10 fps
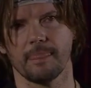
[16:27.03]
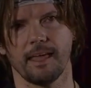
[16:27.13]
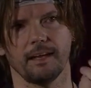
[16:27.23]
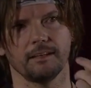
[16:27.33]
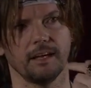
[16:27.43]

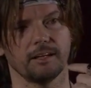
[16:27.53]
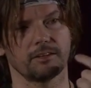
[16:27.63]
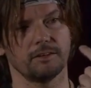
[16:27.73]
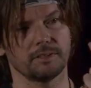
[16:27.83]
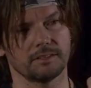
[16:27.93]
And a
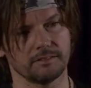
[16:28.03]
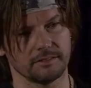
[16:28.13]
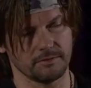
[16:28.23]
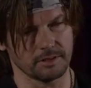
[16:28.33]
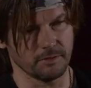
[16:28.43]
girl
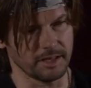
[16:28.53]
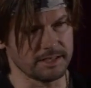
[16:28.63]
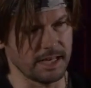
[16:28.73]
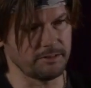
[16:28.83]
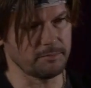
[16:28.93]
would go on a
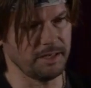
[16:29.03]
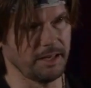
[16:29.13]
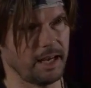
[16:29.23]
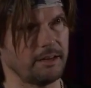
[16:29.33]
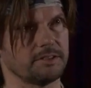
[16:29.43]
date with me,
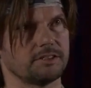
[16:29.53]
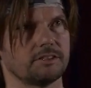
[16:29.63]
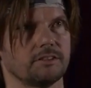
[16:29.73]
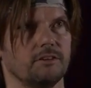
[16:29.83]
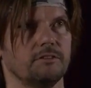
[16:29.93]
and I was
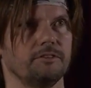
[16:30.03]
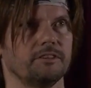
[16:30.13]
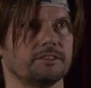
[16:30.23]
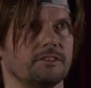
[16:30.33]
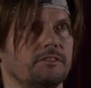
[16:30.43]

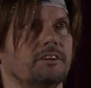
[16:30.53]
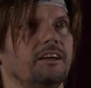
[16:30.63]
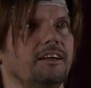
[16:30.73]
so